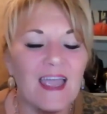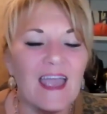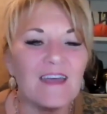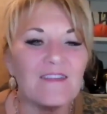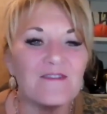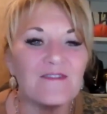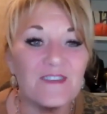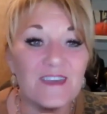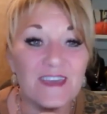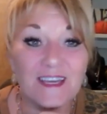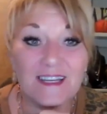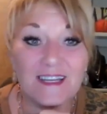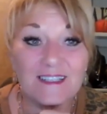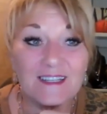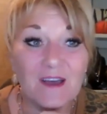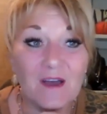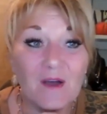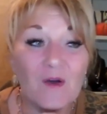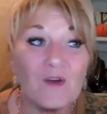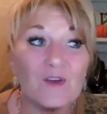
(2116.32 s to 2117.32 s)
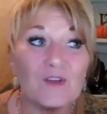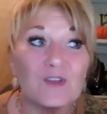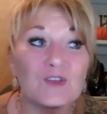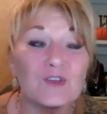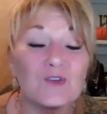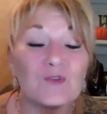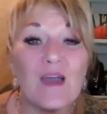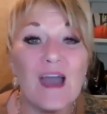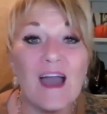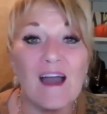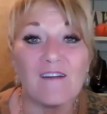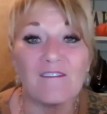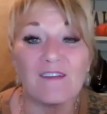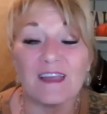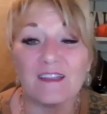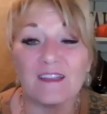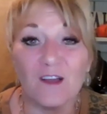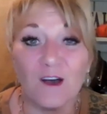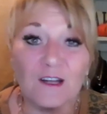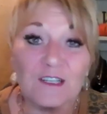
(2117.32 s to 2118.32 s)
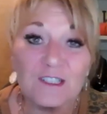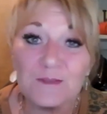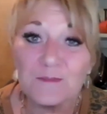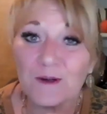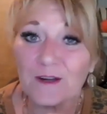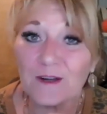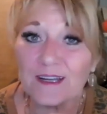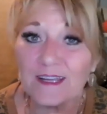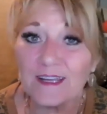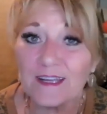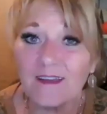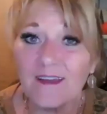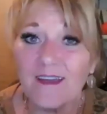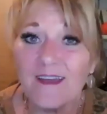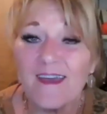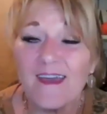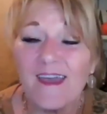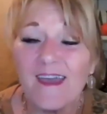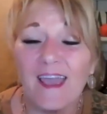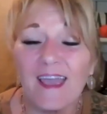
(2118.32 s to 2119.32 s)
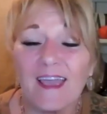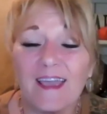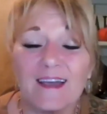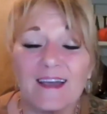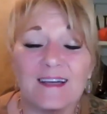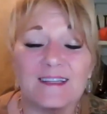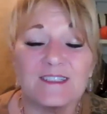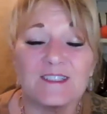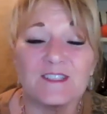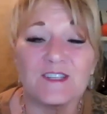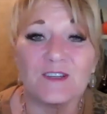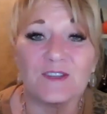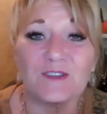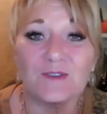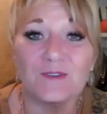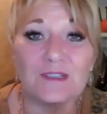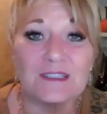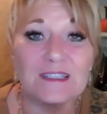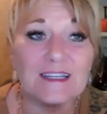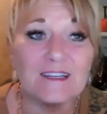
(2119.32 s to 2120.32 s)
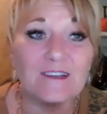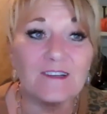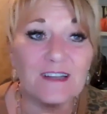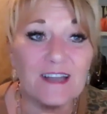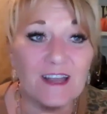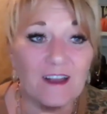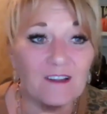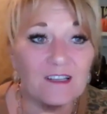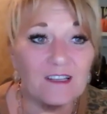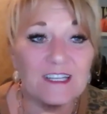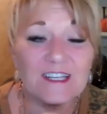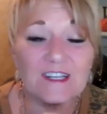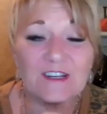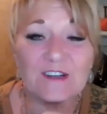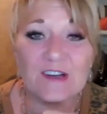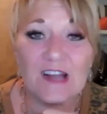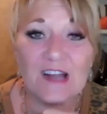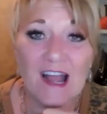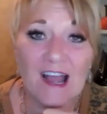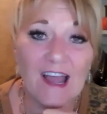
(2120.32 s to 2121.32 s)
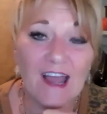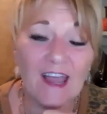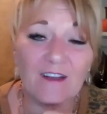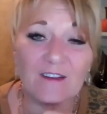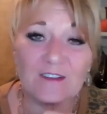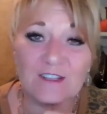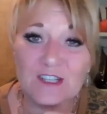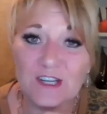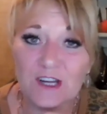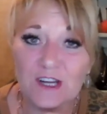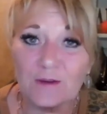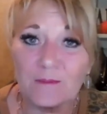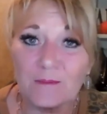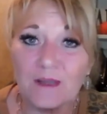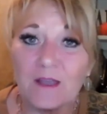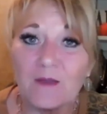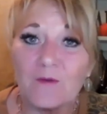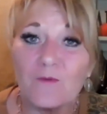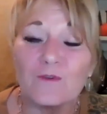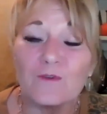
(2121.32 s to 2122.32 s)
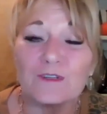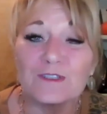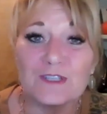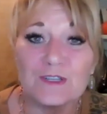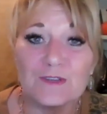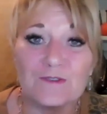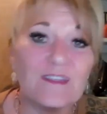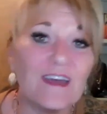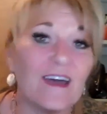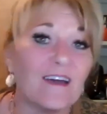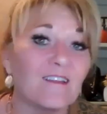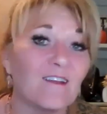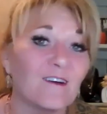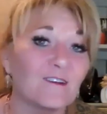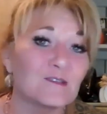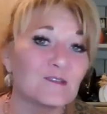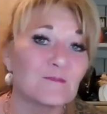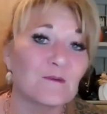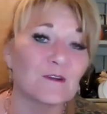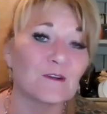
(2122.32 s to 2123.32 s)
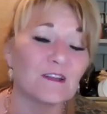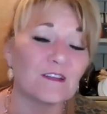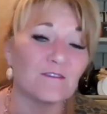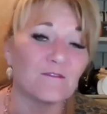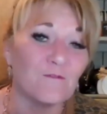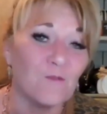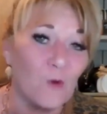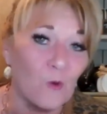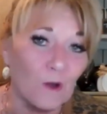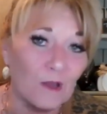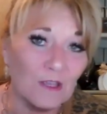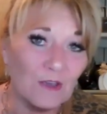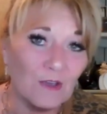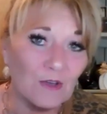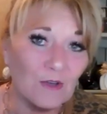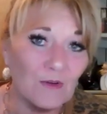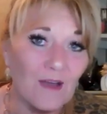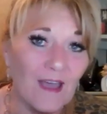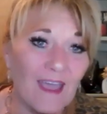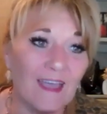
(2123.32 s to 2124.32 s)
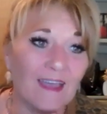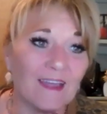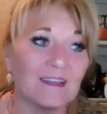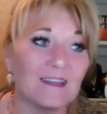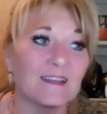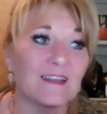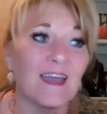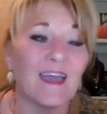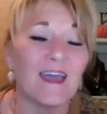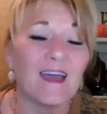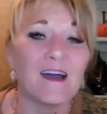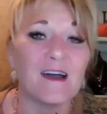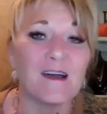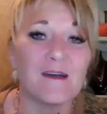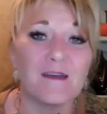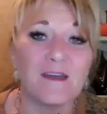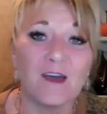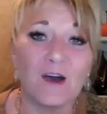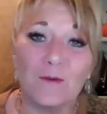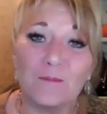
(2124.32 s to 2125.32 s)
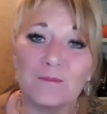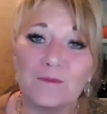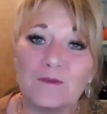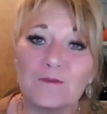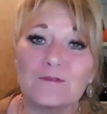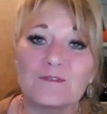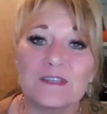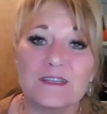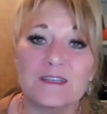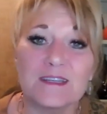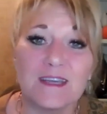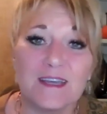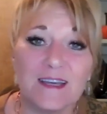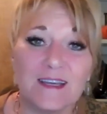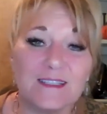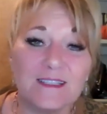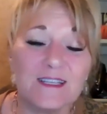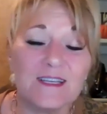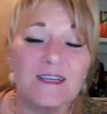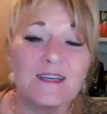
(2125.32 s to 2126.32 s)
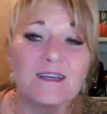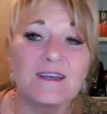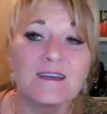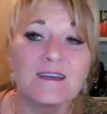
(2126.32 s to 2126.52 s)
then you have a launch party, and your leader, Carolyn or I or Jeremy, will do that launch party for you and help you to get